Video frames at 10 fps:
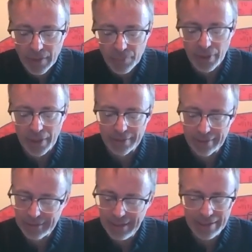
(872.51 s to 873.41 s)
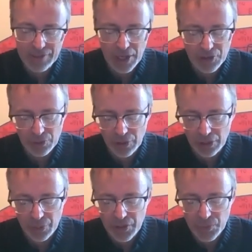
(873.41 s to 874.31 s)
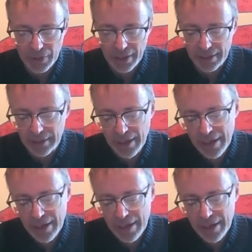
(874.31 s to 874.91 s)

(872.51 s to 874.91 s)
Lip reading: But it'd take too long to explain, and